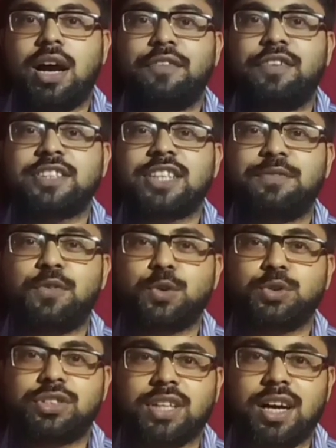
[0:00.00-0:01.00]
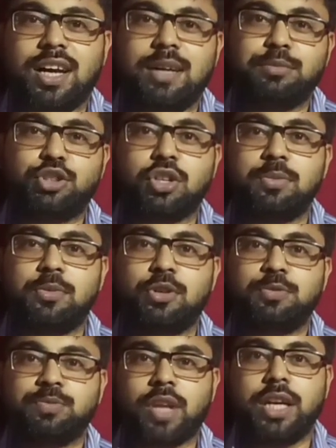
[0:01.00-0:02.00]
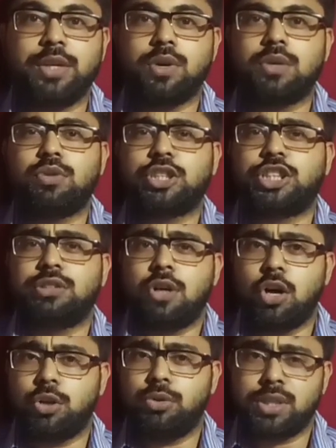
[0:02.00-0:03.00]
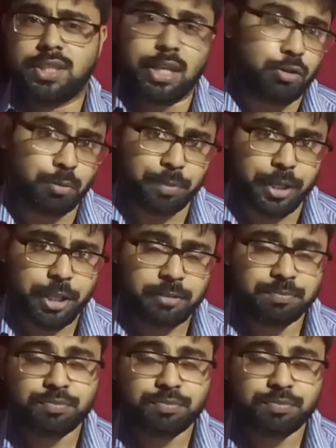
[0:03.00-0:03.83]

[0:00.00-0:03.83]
Hi, friends and foes, I am Shomo, and you are watching Hollywood Encyclopedia.